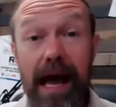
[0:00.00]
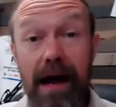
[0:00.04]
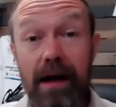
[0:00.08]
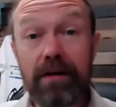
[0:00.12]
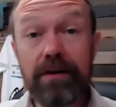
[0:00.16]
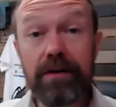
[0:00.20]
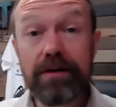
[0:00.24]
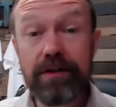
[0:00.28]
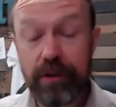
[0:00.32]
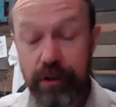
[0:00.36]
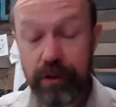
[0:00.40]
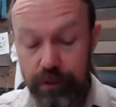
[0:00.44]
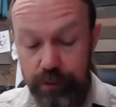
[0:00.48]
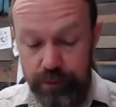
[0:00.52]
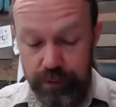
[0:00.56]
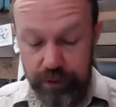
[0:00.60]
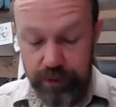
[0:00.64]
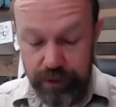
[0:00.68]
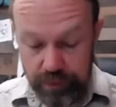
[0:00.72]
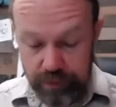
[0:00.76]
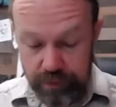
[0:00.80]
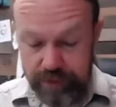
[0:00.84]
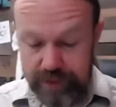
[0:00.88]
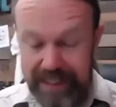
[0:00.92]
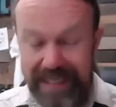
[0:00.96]
out to
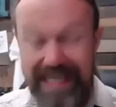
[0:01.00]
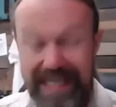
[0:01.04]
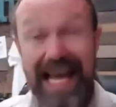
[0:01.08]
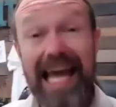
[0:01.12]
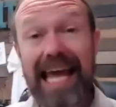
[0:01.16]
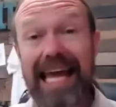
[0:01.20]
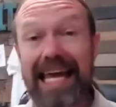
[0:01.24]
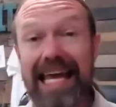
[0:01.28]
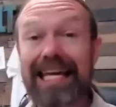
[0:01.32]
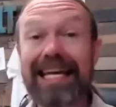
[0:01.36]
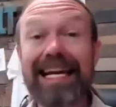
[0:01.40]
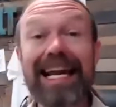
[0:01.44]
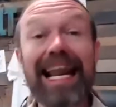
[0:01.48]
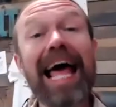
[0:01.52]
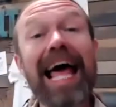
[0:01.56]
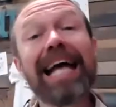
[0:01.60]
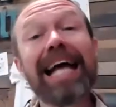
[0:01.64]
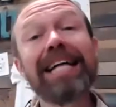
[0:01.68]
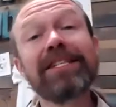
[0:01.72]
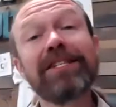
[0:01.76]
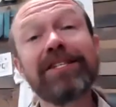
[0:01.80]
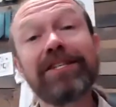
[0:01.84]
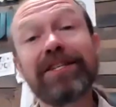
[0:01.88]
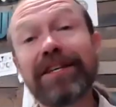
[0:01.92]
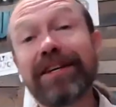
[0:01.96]
you today. And
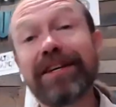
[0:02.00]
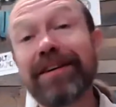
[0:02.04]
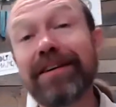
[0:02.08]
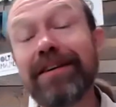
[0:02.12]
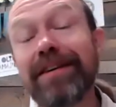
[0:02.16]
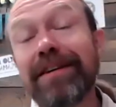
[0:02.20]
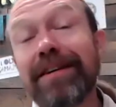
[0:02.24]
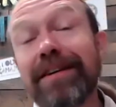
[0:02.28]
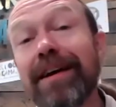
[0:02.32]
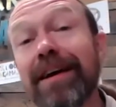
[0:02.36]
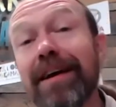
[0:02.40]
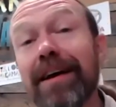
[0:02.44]
last year,